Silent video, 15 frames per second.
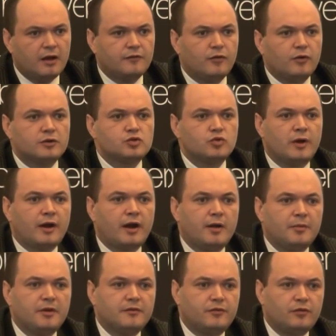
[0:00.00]
Of course, we are
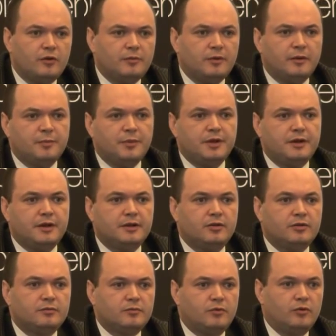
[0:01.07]
coming from a
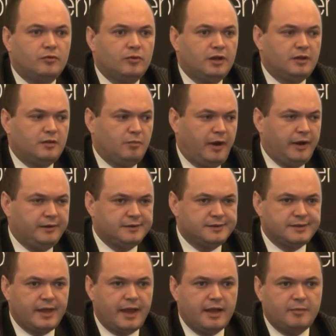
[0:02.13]
period with minus
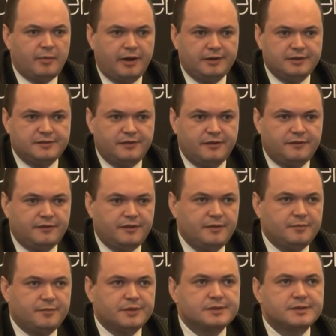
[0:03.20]
10, minus
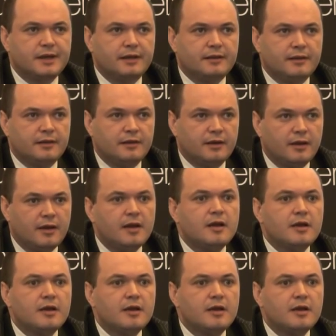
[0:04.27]
15% in the